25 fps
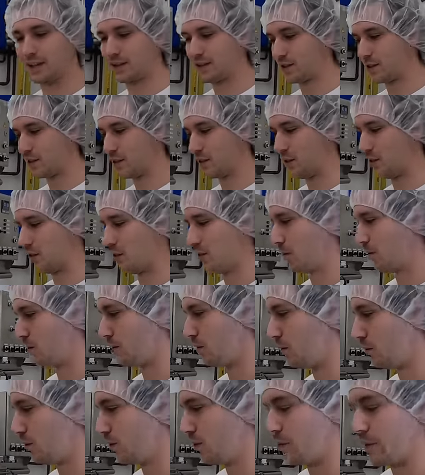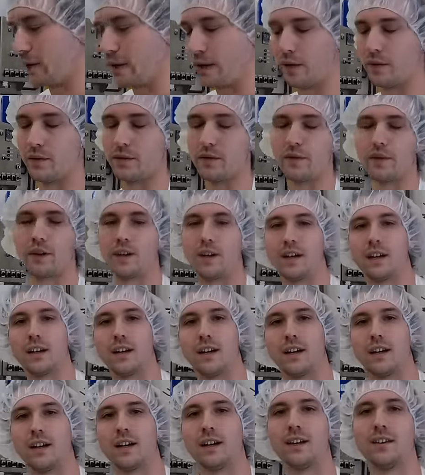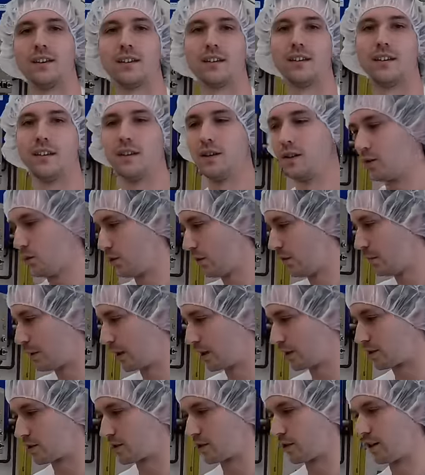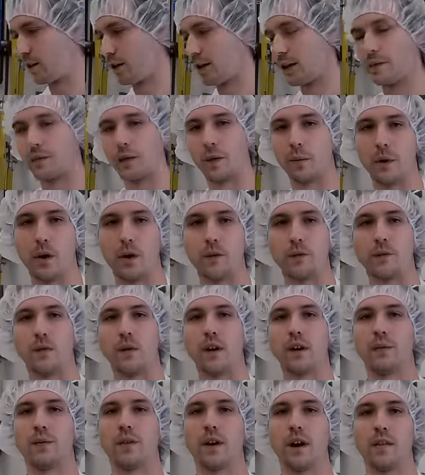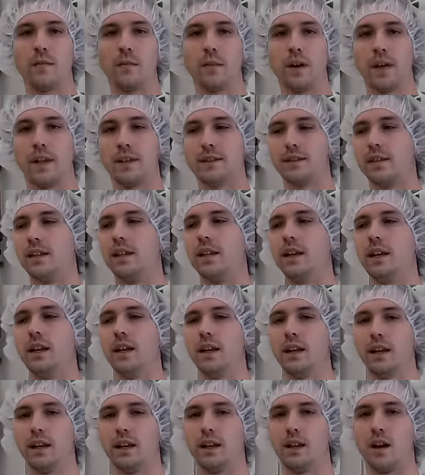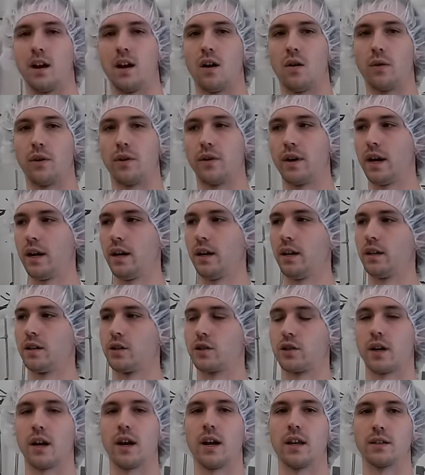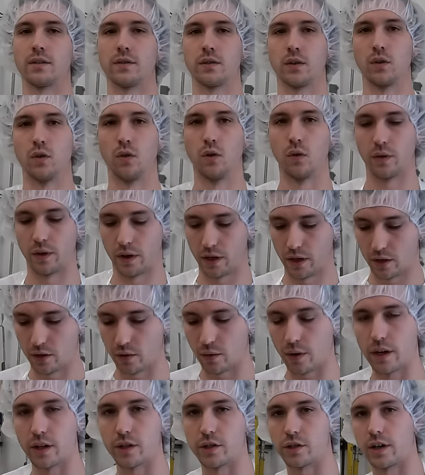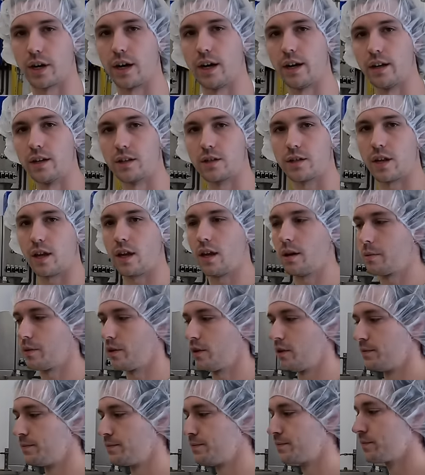So we've been stirring for about 45 minutes and heating, and now we're ready to transfer over into our drainage table.